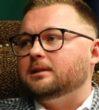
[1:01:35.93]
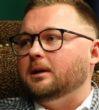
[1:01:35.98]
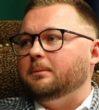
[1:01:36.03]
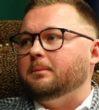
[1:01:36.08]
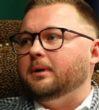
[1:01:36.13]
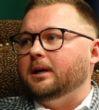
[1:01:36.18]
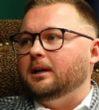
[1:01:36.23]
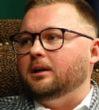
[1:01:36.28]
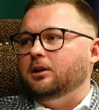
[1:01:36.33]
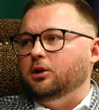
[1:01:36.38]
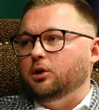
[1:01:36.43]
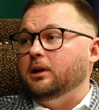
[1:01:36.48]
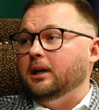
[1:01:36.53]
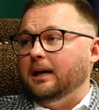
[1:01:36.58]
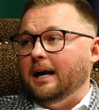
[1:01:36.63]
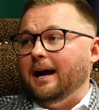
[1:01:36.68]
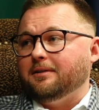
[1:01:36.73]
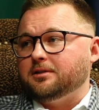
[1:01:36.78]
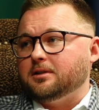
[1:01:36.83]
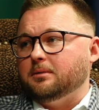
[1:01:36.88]
some money. You need
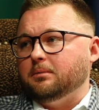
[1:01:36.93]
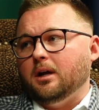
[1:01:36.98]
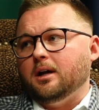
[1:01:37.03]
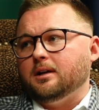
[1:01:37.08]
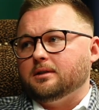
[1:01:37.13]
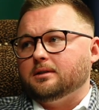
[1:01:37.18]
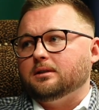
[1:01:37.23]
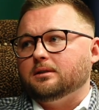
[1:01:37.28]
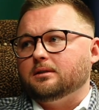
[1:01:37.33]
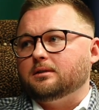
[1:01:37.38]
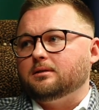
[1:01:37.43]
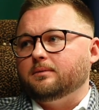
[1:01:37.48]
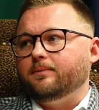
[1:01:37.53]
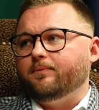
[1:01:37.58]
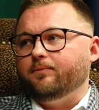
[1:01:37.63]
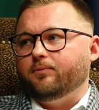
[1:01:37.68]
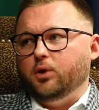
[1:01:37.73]
to have some losses.